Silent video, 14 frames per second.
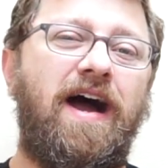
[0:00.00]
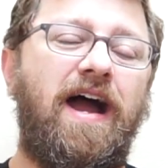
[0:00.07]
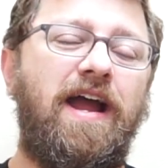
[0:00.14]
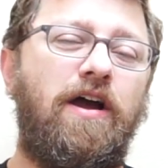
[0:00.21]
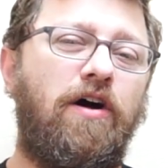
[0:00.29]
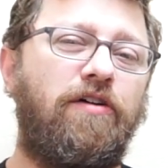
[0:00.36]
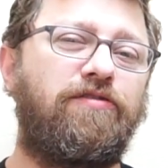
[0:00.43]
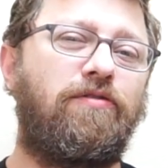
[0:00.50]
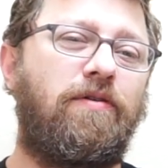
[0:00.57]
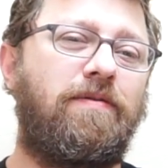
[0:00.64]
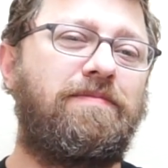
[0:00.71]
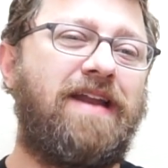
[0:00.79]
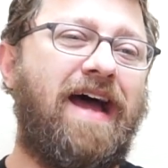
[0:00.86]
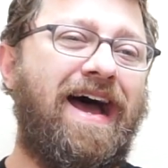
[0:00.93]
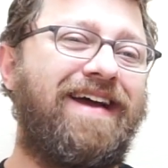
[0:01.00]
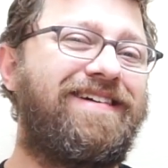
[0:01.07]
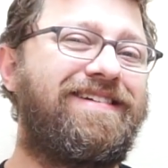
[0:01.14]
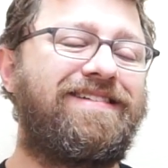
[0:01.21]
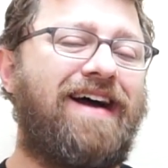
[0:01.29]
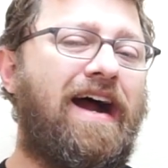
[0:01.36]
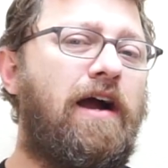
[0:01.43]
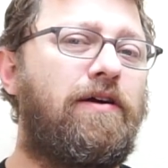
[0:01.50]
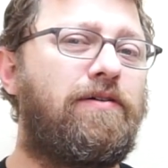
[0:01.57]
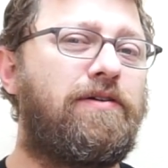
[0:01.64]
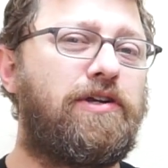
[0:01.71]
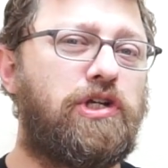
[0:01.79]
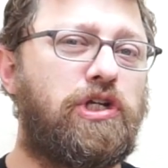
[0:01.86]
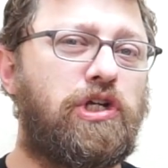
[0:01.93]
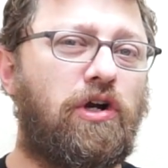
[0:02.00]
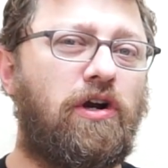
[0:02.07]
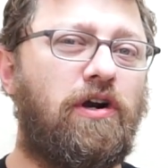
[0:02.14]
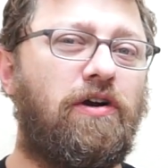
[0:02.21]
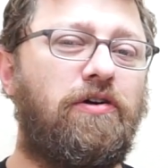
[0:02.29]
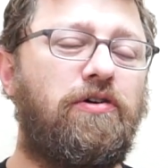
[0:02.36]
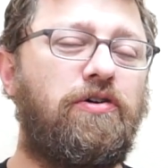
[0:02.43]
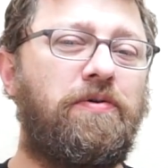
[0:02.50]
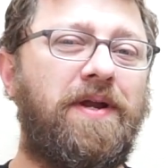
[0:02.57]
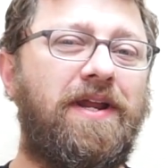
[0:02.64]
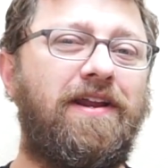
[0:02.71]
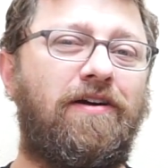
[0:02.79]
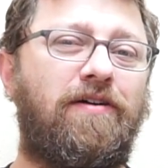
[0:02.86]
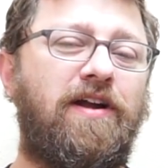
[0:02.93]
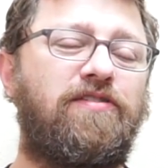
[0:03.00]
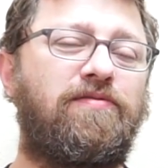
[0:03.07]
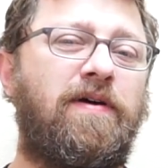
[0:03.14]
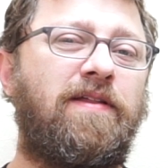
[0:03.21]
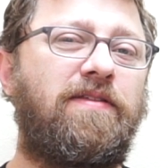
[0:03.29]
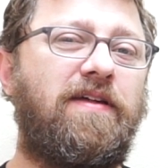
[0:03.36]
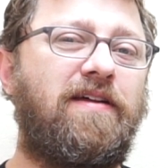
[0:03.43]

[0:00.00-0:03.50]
I also am not entirely sure who it integrates with.